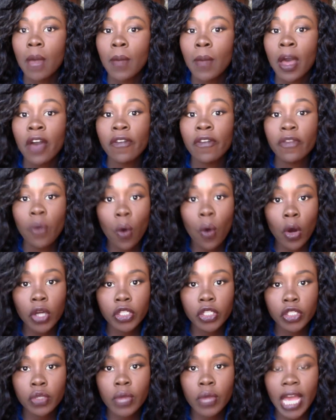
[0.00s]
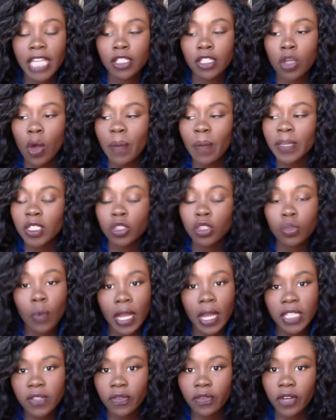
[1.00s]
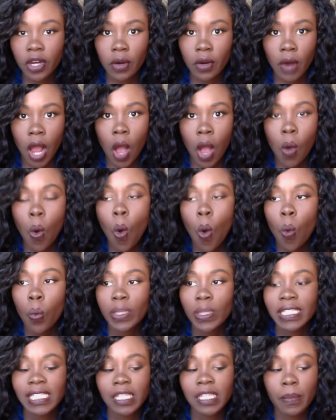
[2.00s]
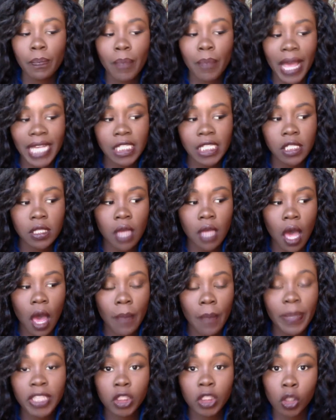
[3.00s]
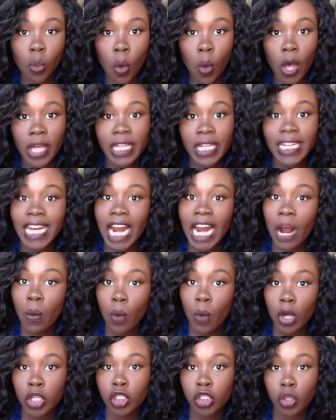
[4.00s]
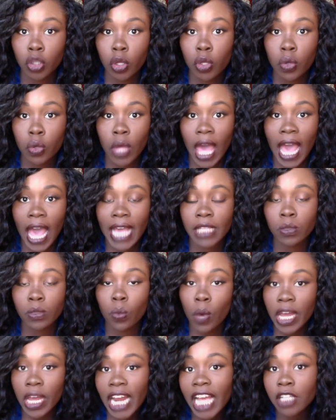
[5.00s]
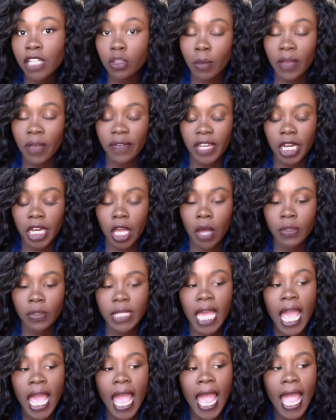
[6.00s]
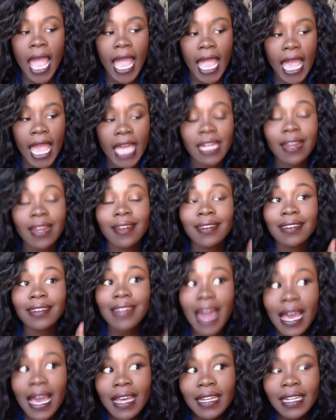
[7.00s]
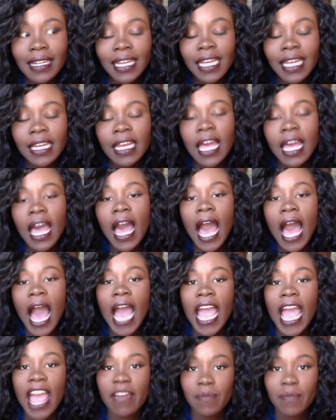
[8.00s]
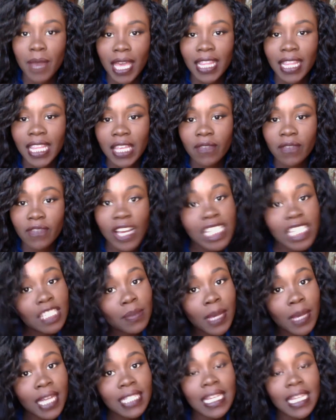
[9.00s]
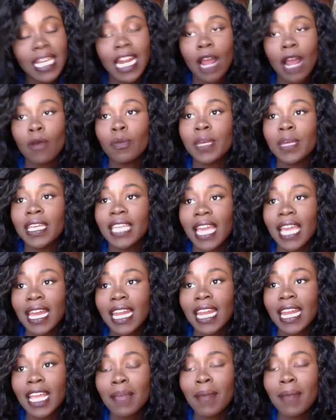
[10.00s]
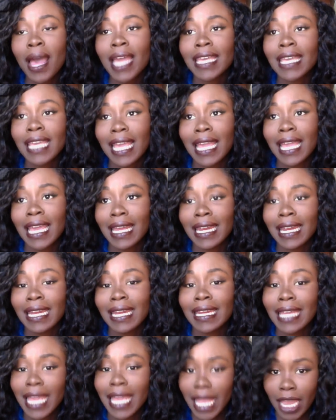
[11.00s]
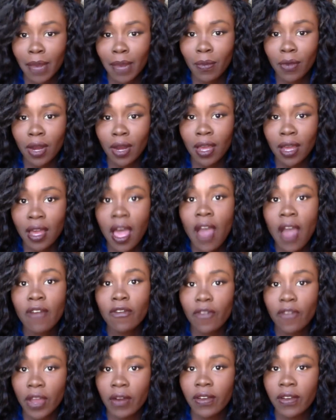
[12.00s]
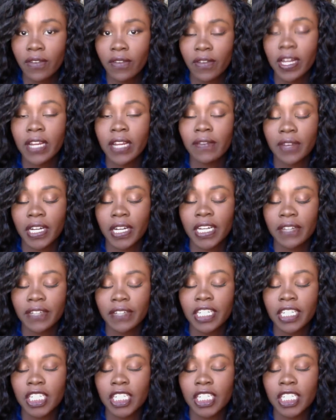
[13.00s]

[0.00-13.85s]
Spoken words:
of course, you guys know I've been trying to figure out what's the best picture quality that I want to show you guys when I do my videos. And luckily, I have made the investment and I will be getting my Canon camera very, very, very, very